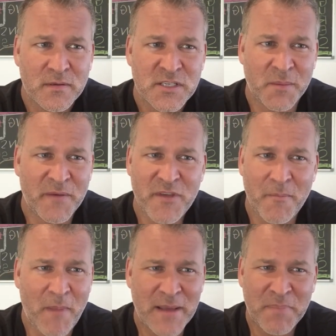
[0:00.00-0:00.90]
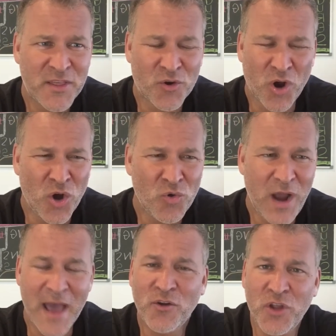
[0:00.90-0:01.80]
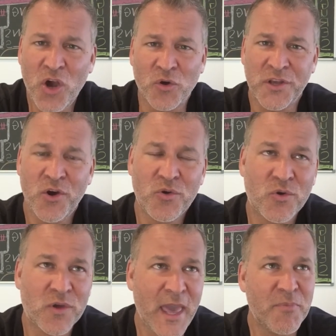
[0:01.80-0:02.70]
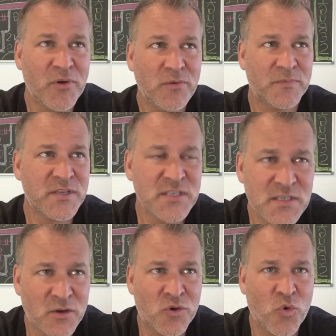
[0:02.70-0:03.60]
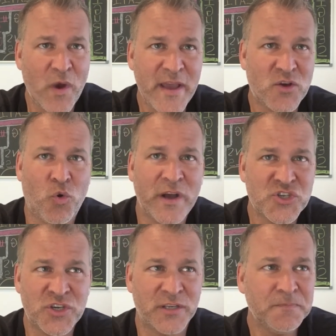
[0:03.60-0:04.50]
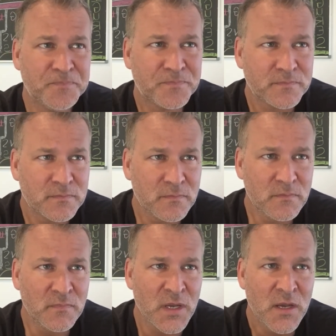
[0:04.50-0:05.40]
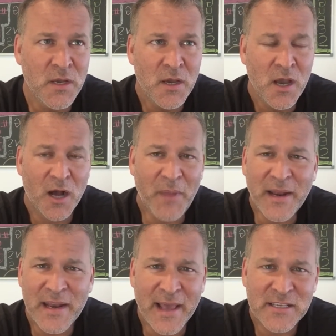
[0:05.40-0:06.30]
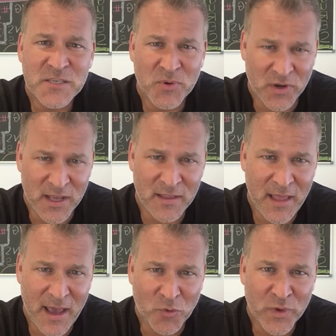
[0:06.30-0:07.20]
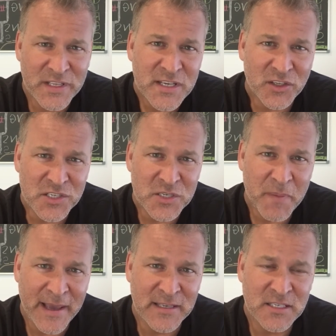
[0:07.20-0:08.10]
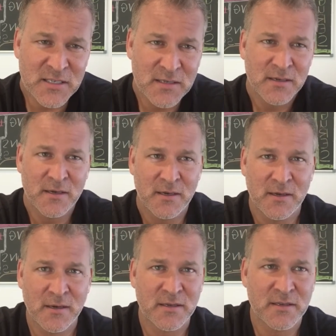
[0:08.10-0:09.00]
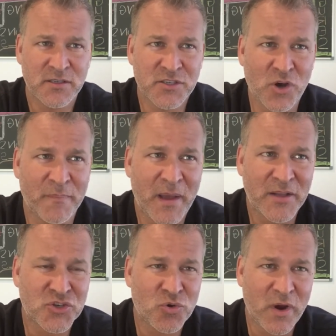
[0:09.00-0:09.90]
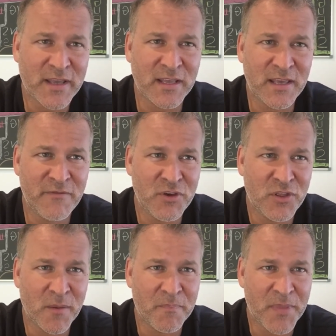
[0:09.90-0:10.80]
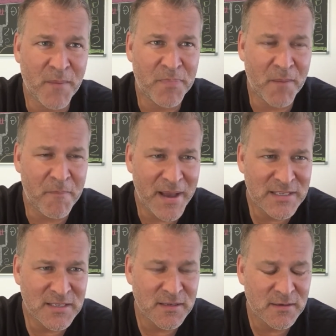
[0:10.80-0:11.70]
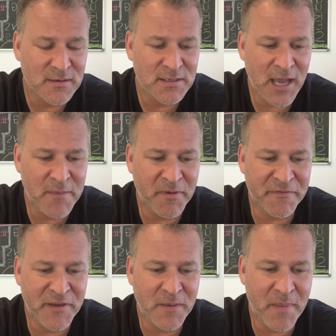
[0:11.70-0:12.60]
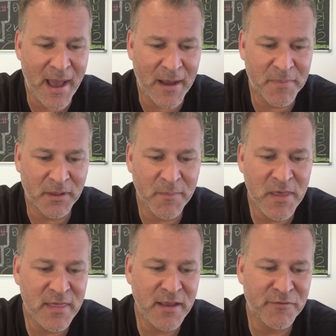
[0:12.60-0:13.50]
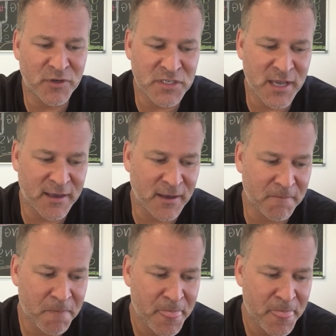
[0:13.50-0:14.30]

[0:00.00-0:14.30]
some of them might be their own. I don't know. You know, Gabriel, this is a great question. I'm not an expert in that retail space, so I'm not sure I could give you the, the, the best type of feedback. But let me think for a second.